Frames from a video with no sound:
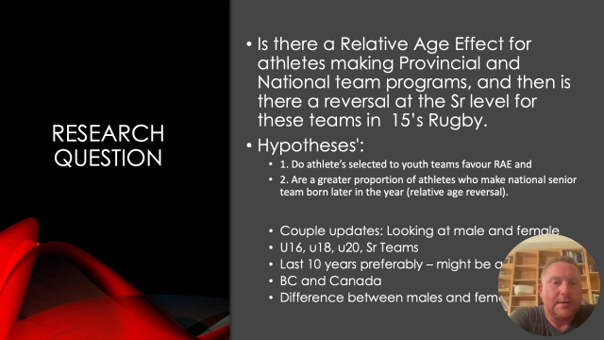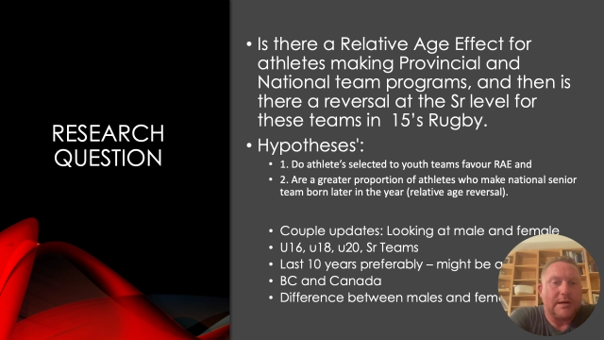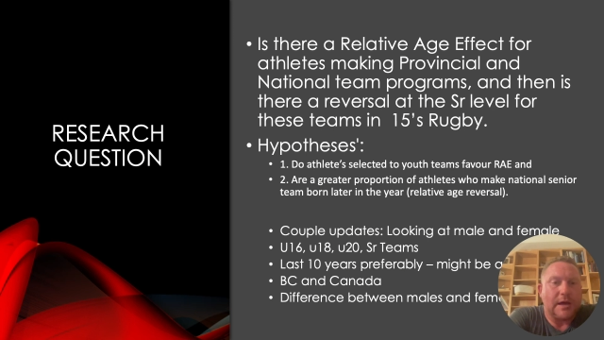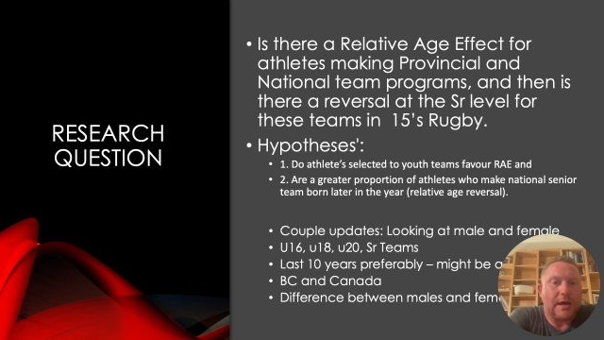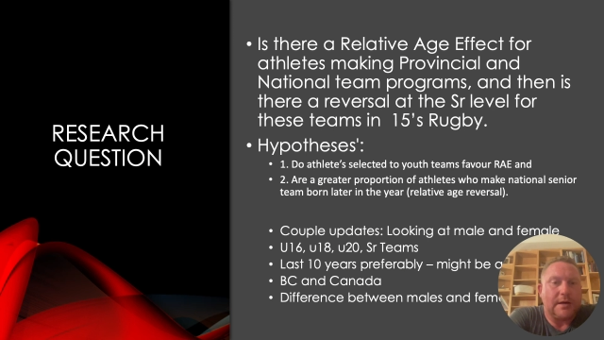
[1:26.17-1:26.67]

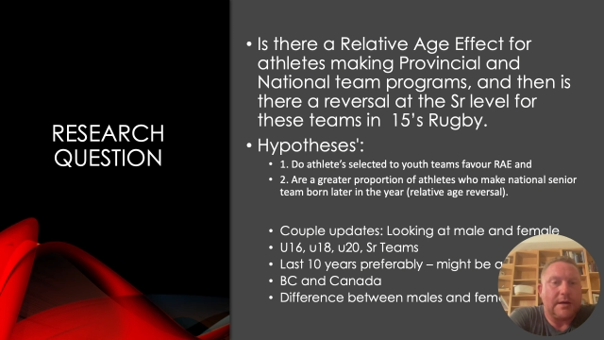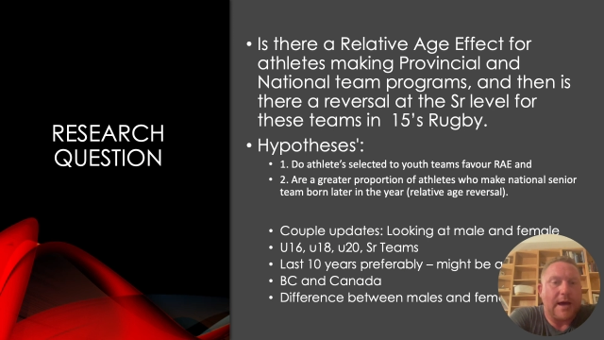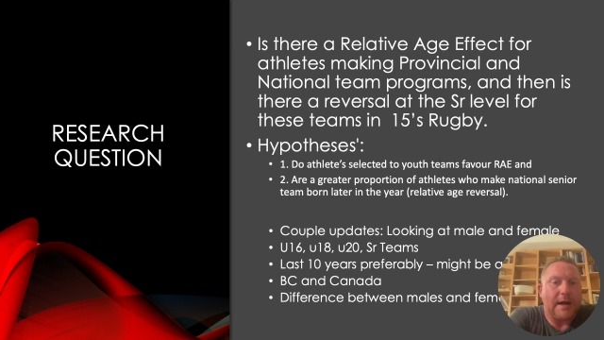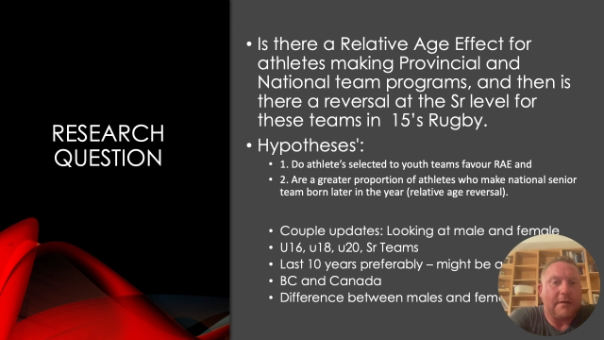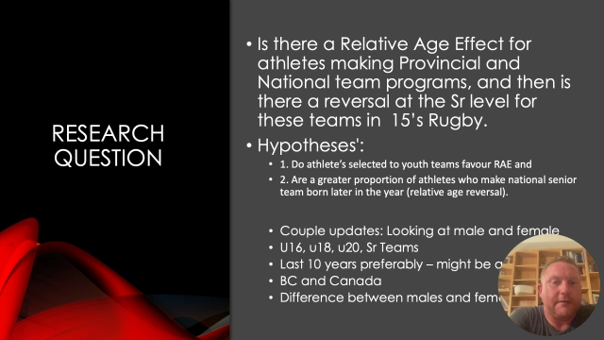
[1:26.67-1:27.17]
to get
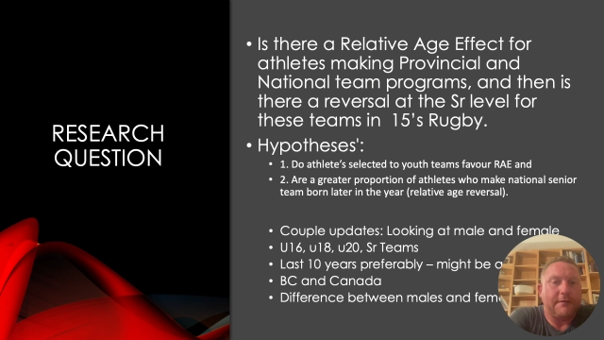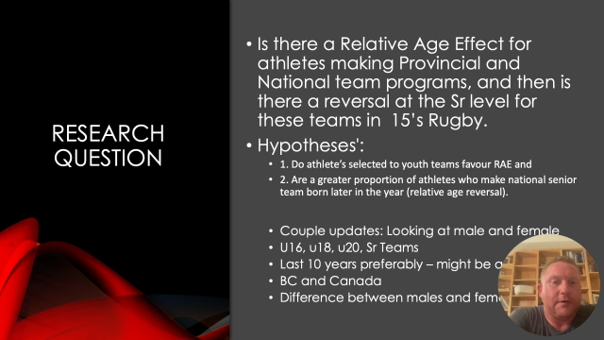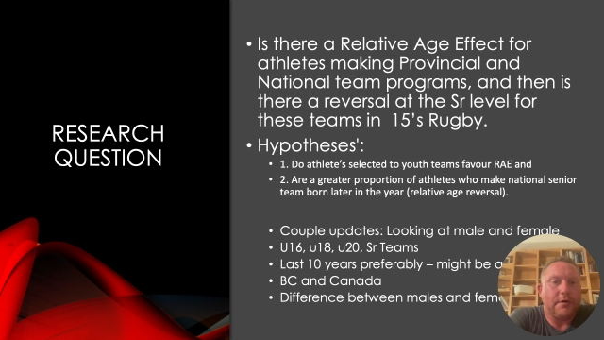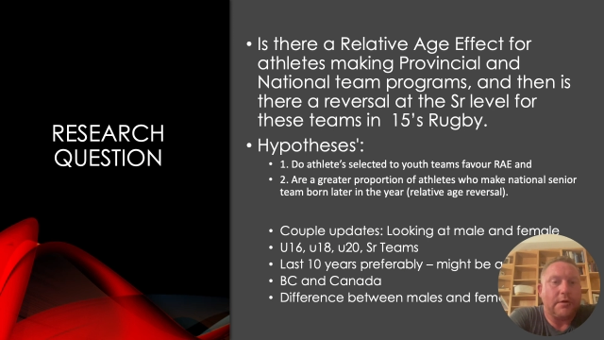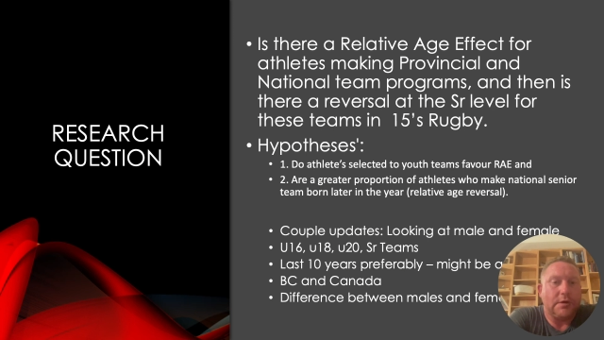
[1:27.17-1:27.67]
data
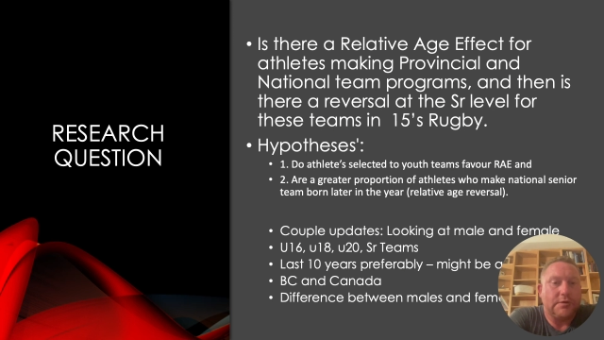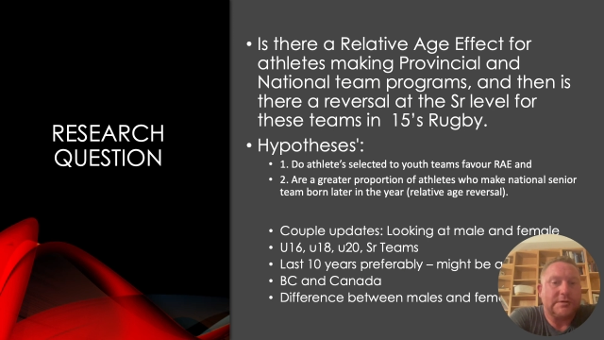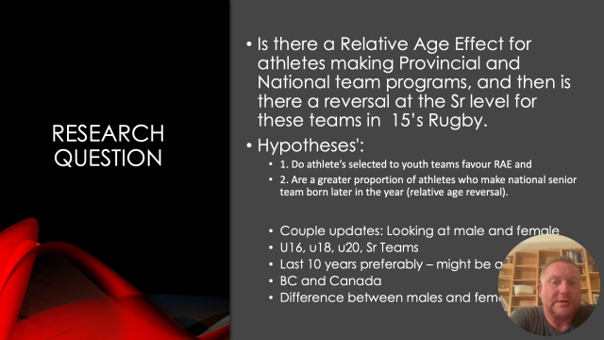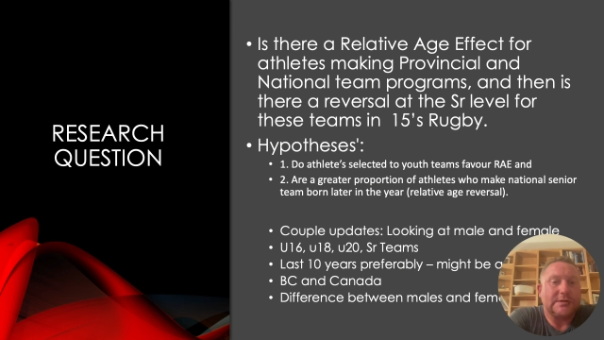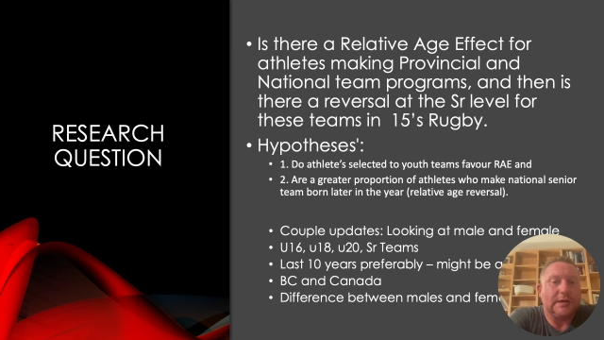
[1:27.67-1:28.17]
for
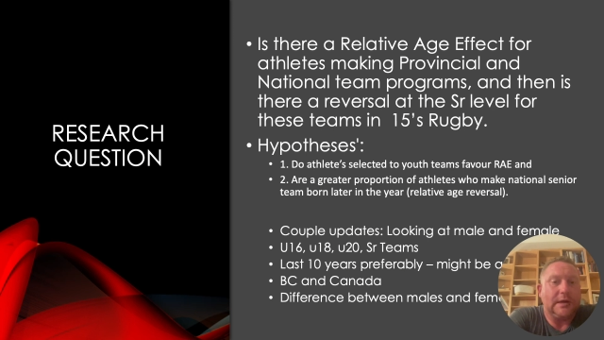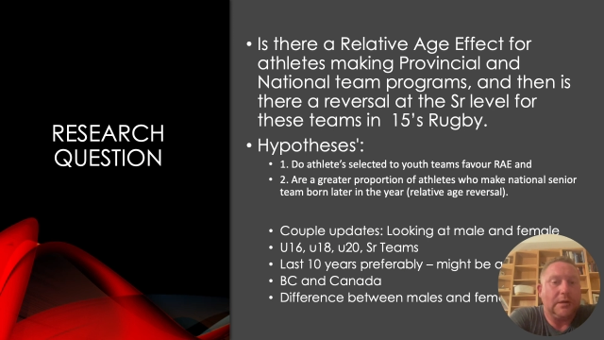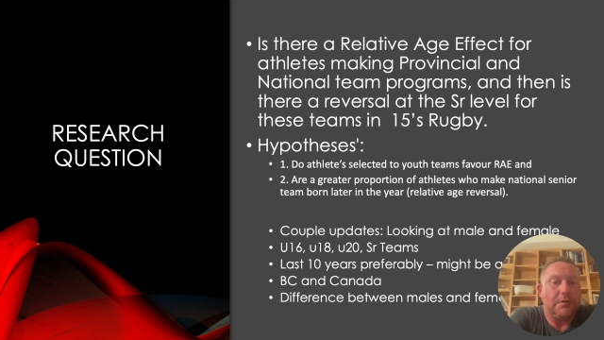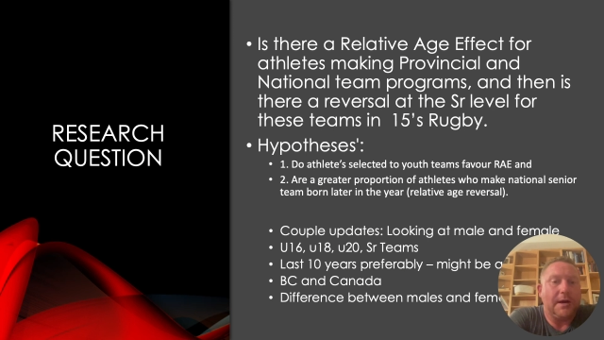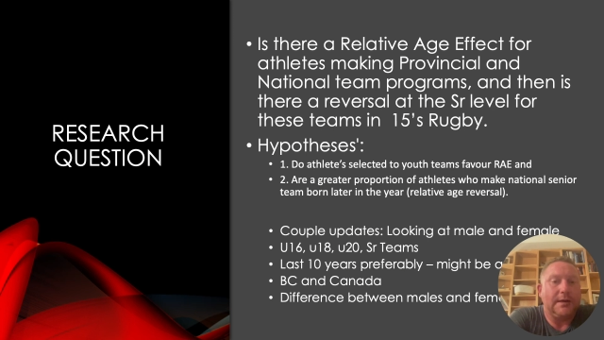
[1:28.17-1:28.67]

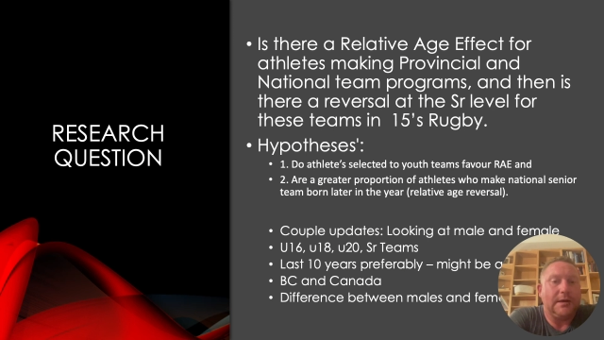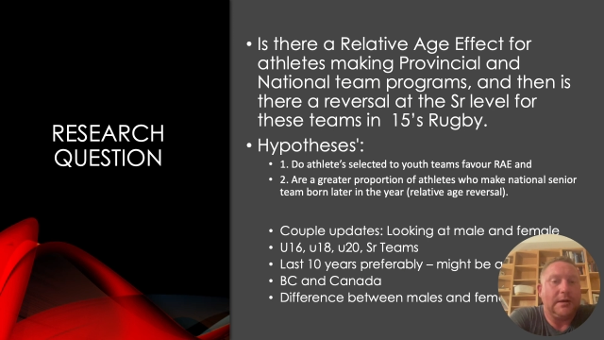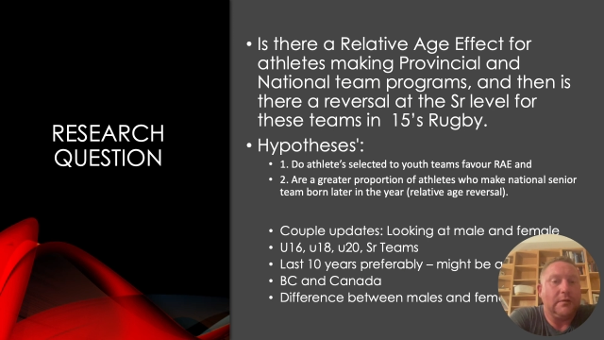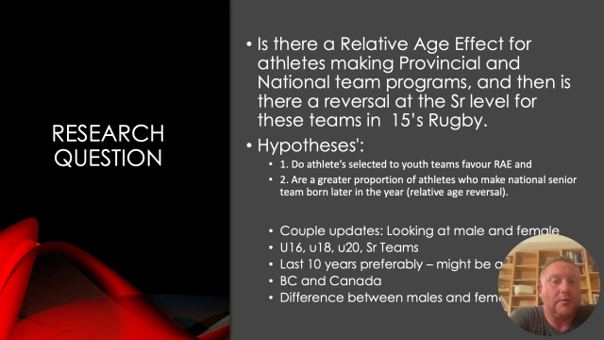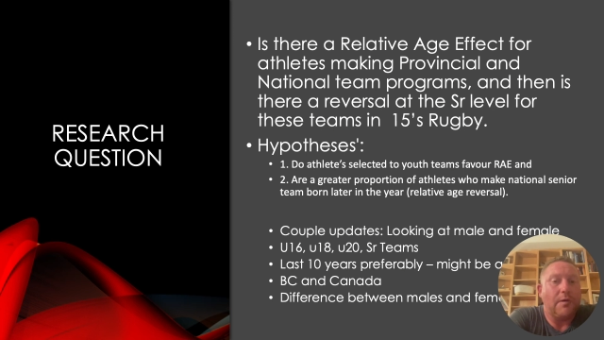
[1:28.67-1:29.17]
U16,
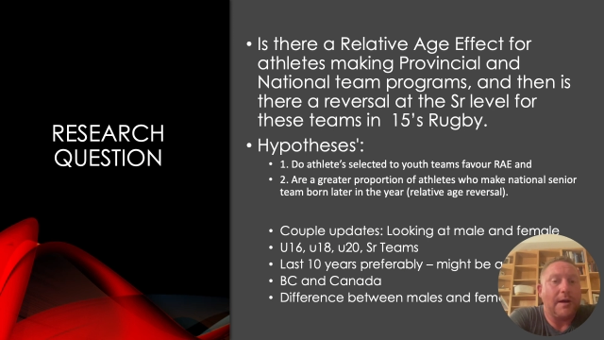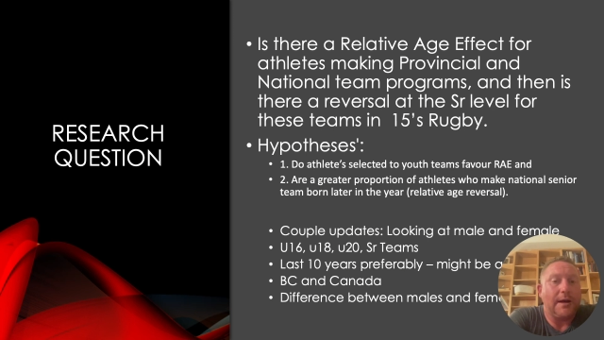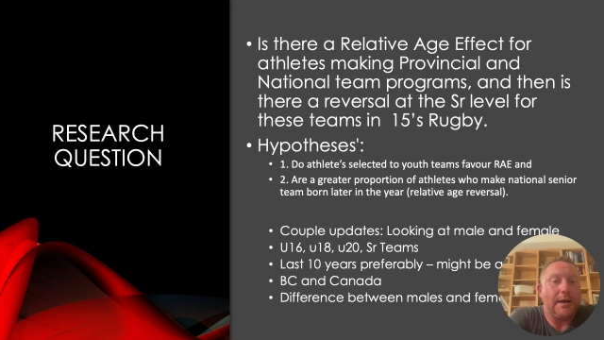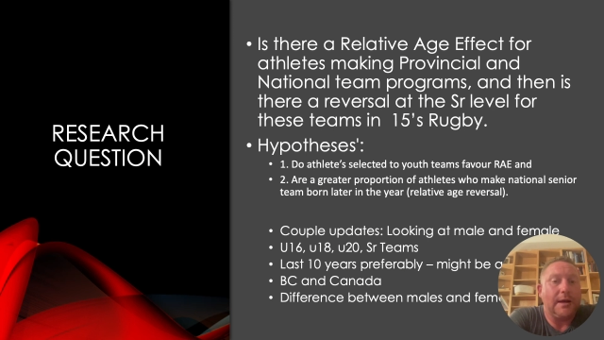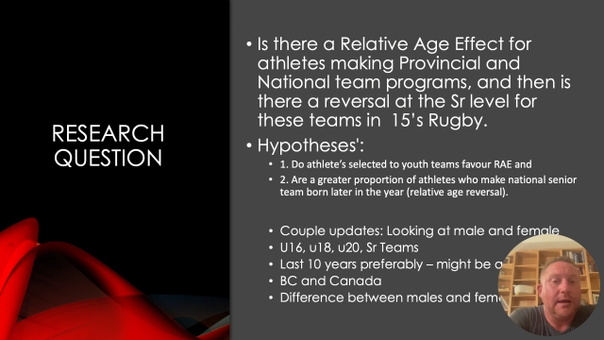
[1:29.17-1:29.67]
U18,
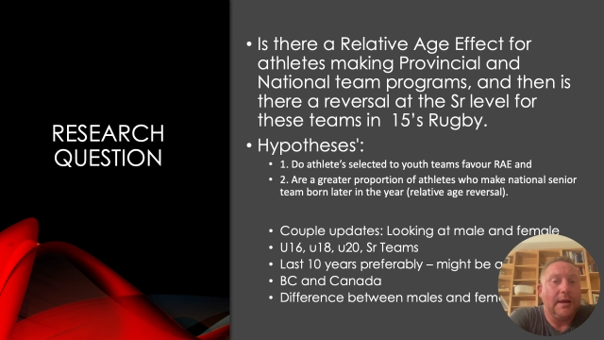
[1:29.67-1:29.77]
U20,